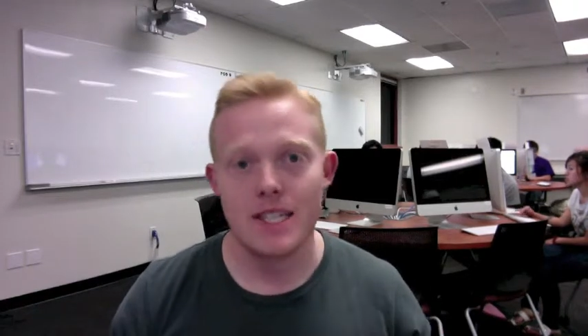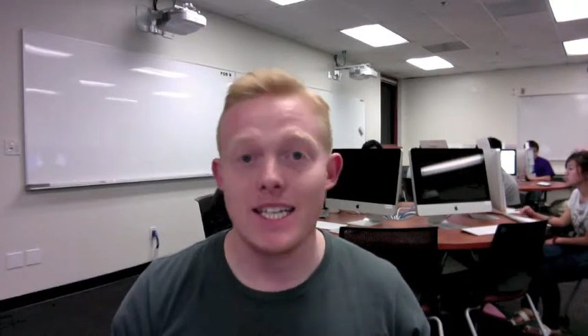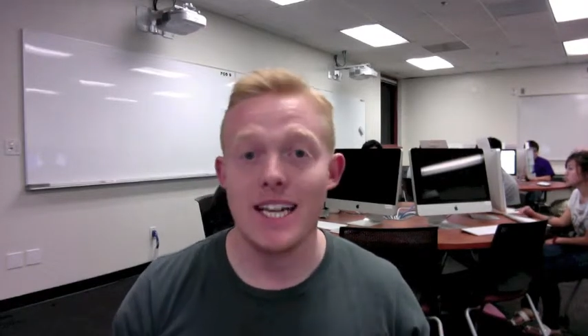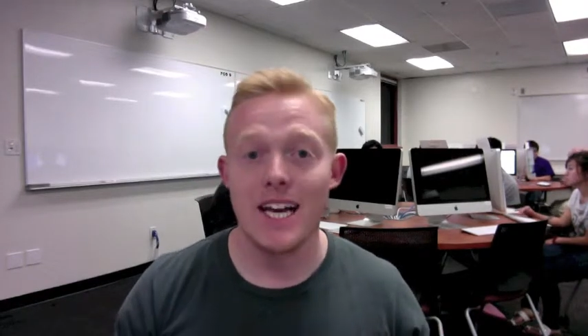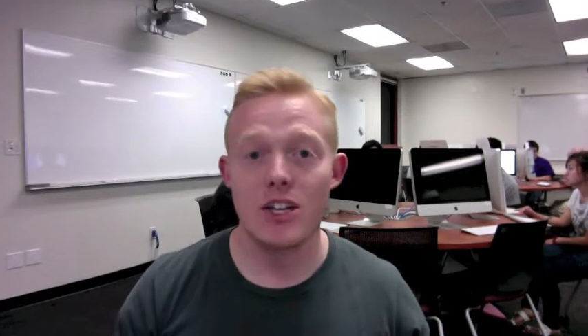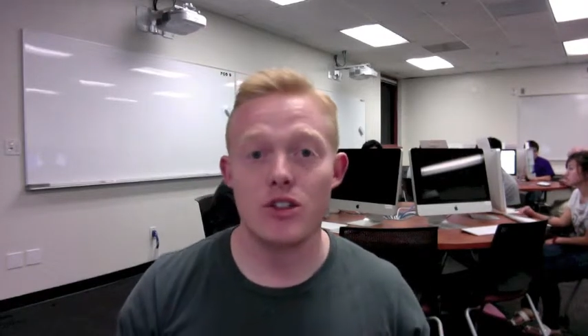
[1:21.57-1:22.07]
It
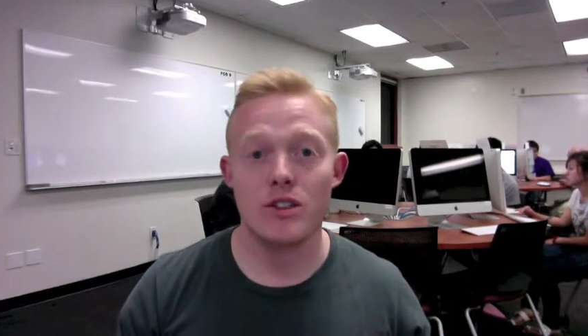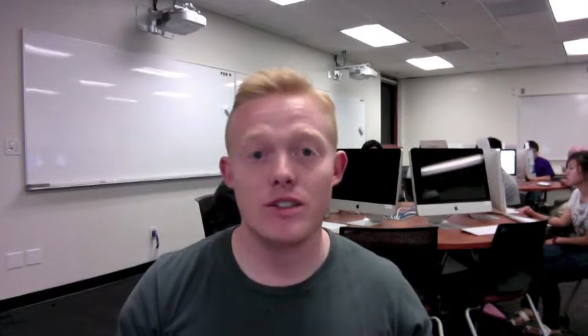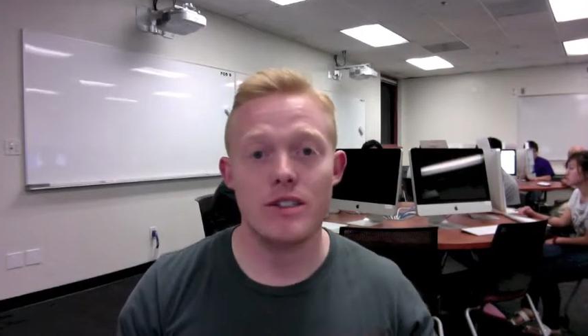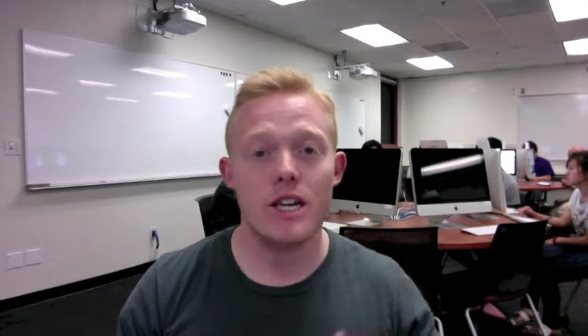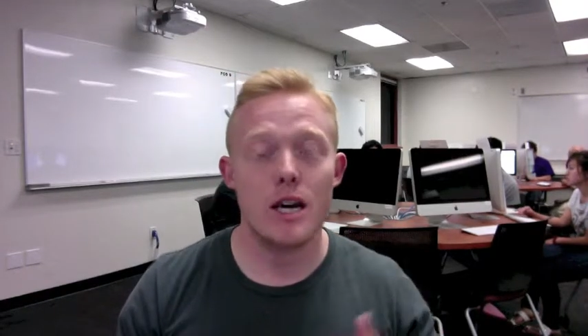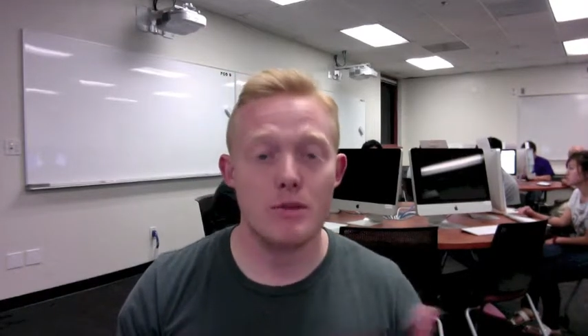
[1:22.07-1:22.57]
actually is
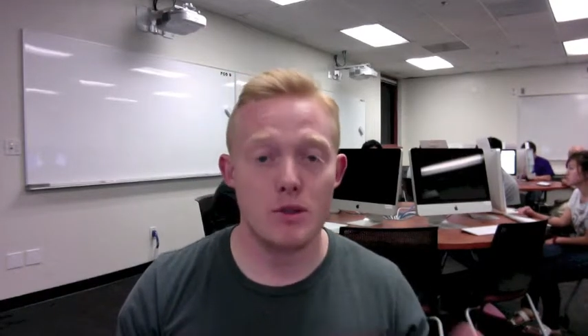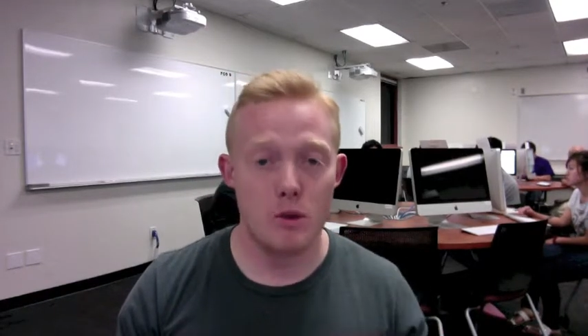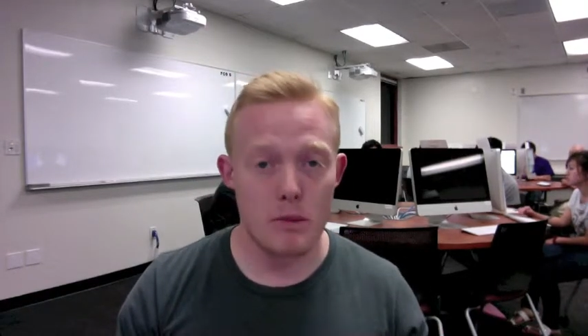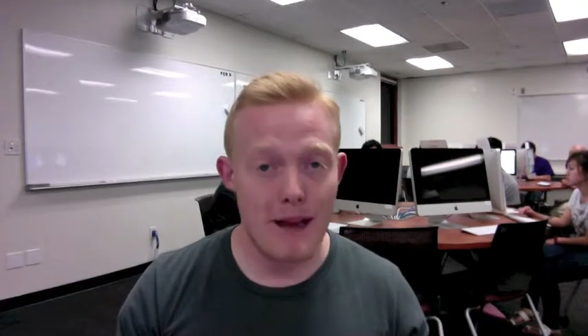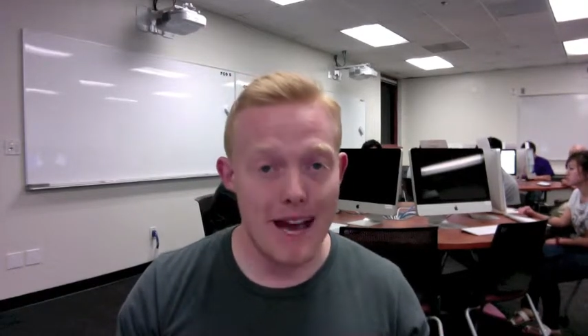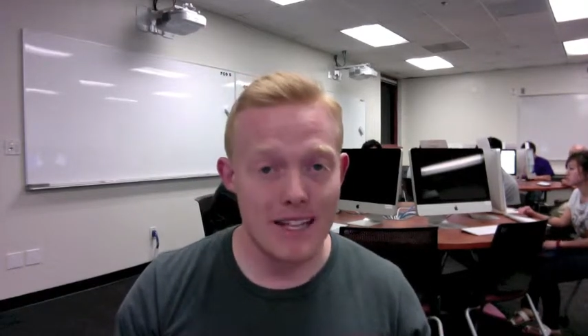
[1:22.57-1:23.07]
the opposite of
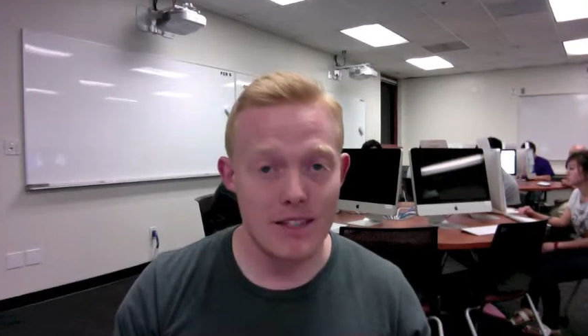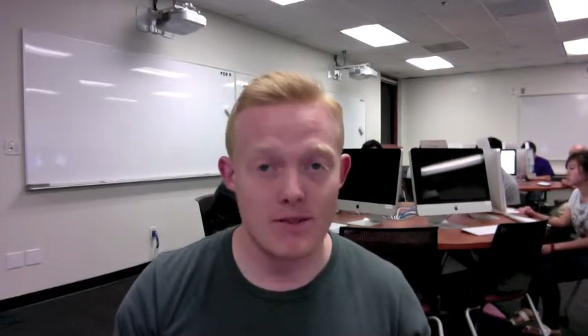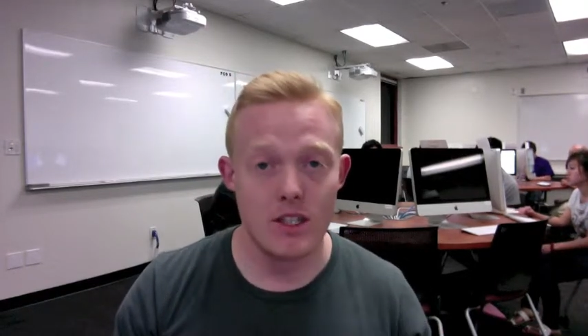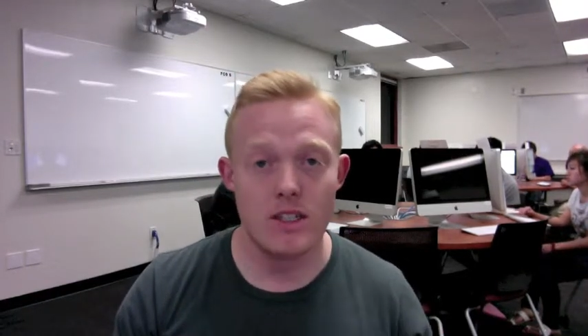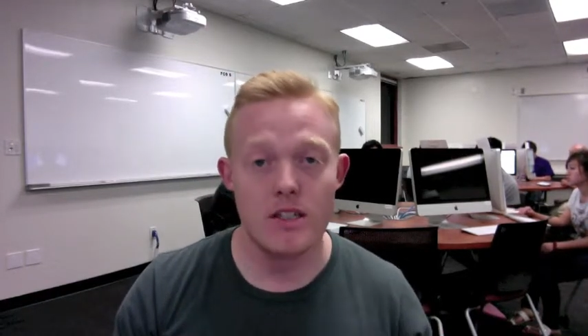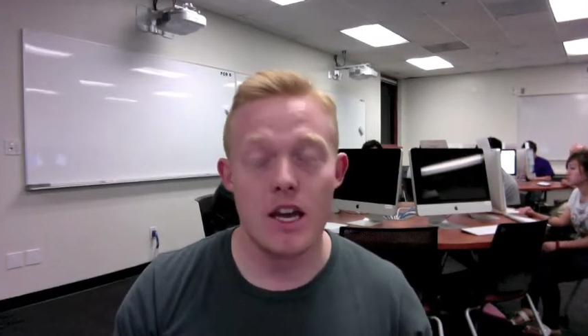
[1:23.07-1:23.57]
what passive
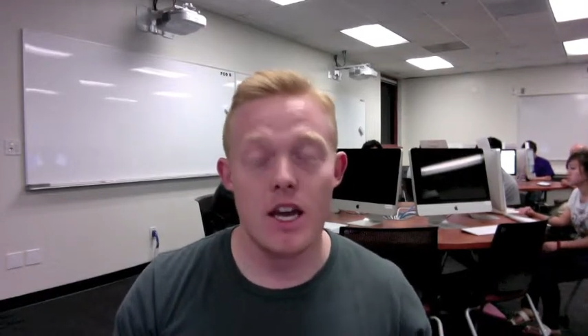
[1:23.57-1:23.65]
does.